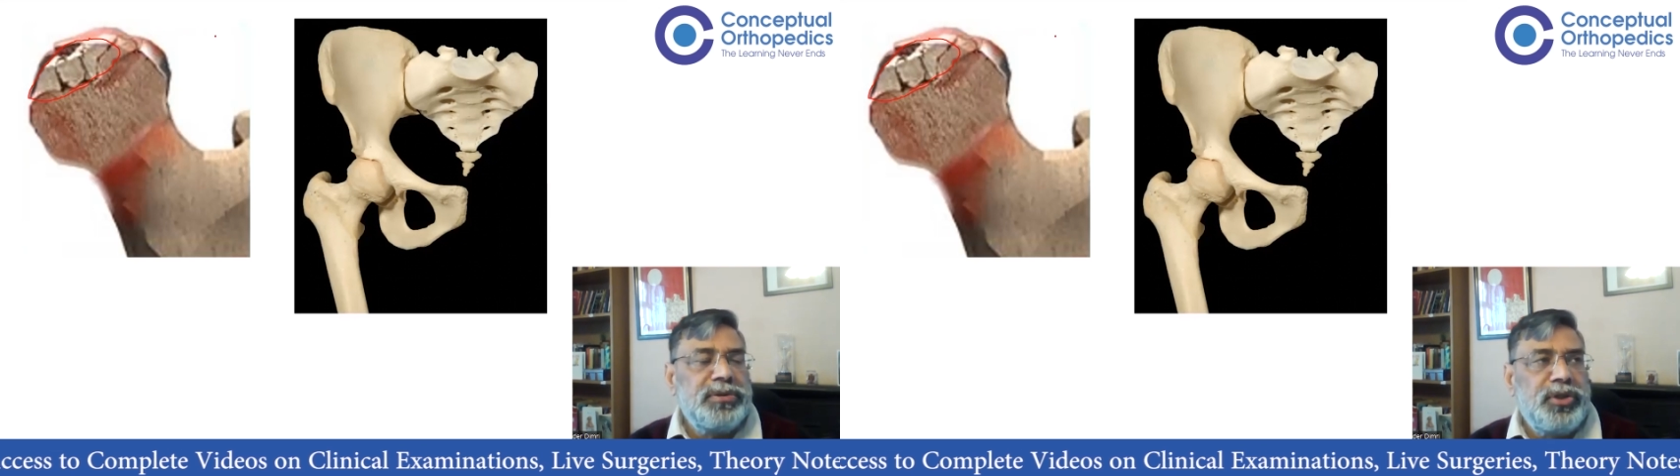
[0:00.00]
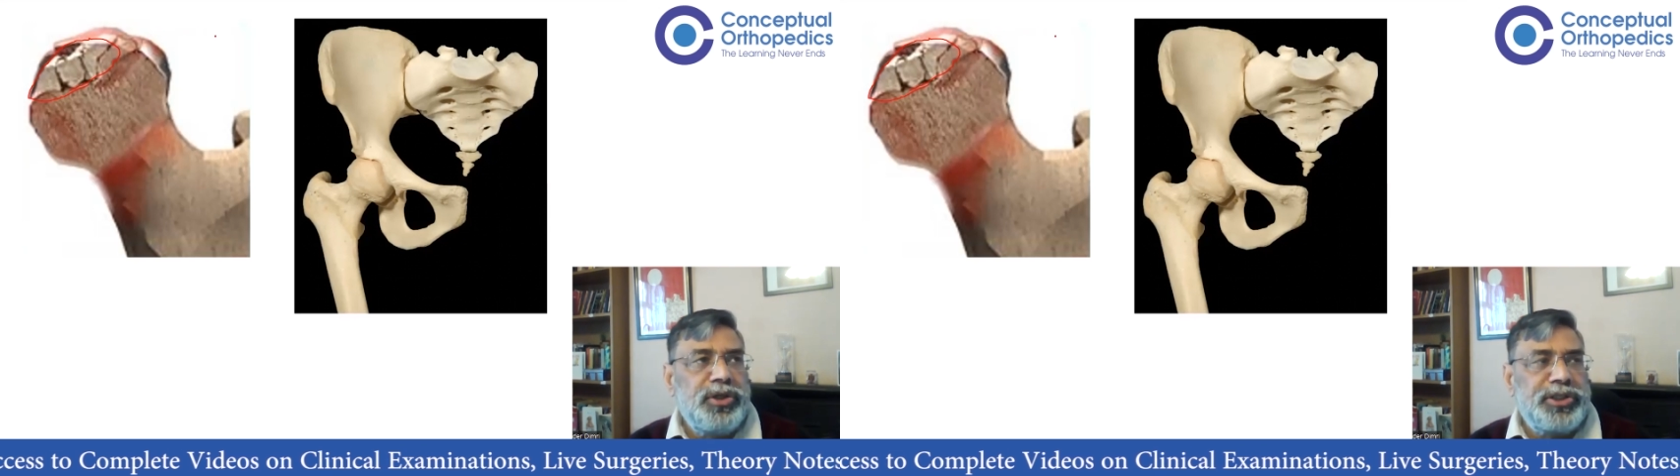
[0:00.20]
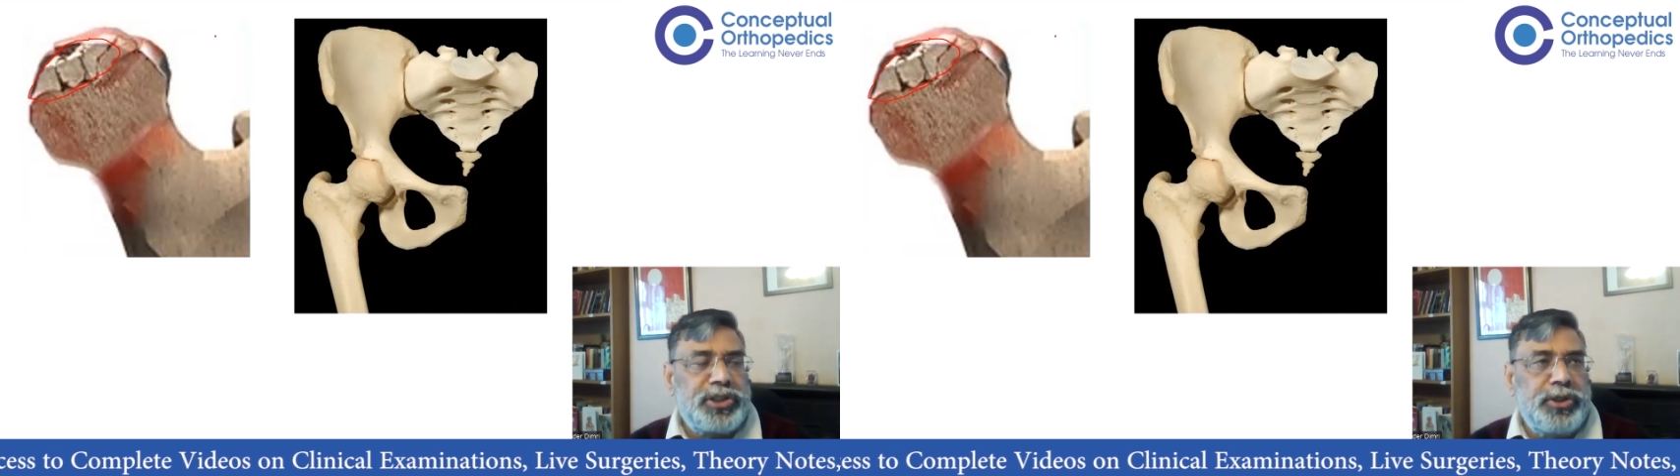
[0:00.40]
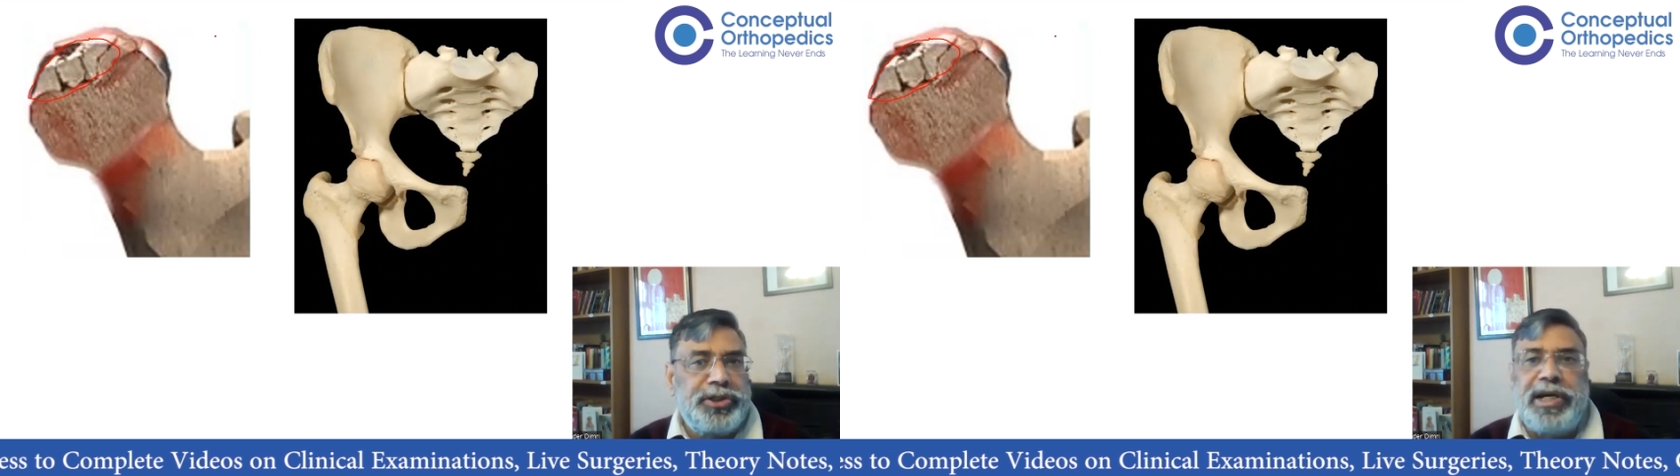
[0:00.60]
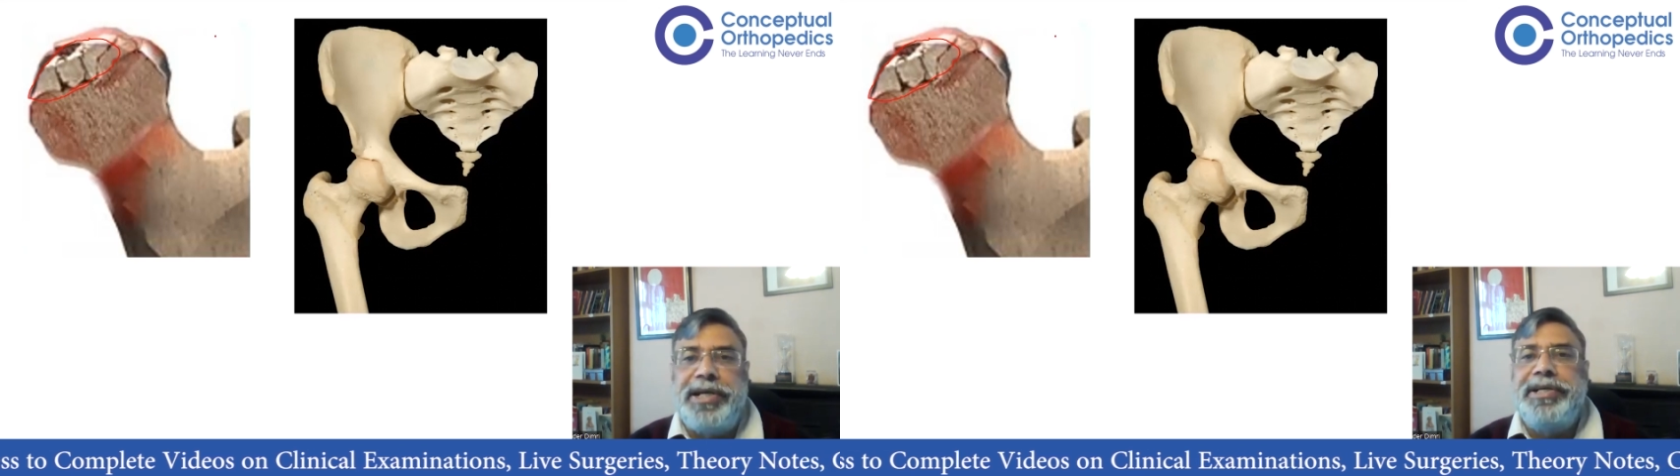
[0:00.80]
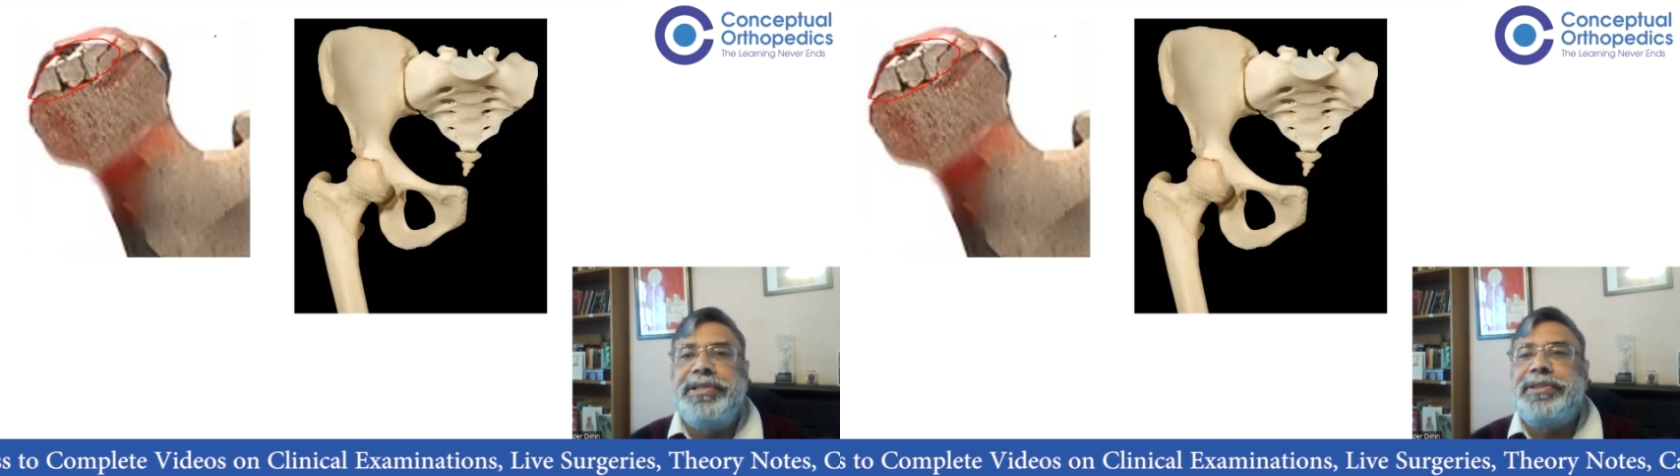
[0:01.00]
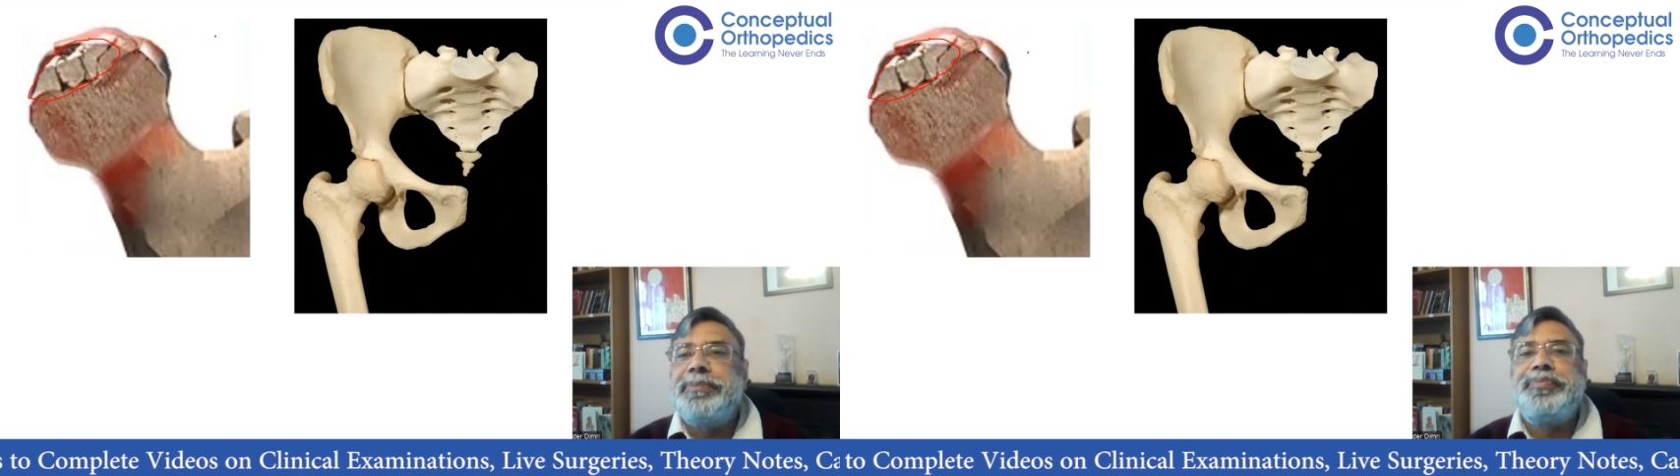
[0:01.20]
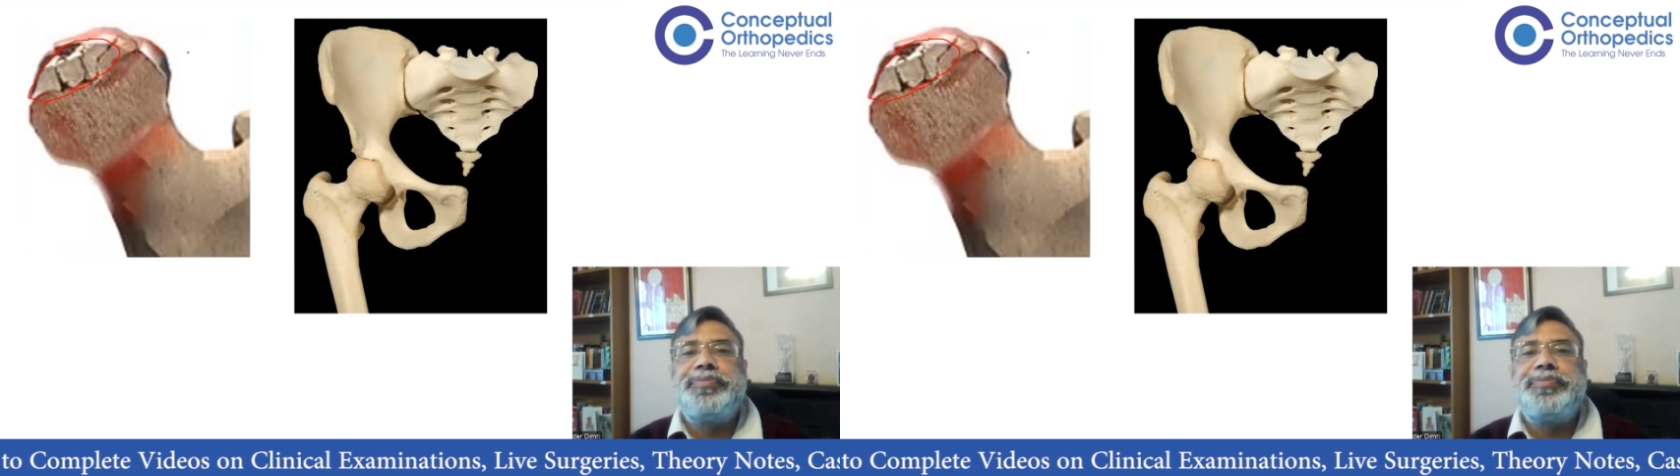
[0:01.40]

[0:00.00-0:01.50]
osteoarthritis.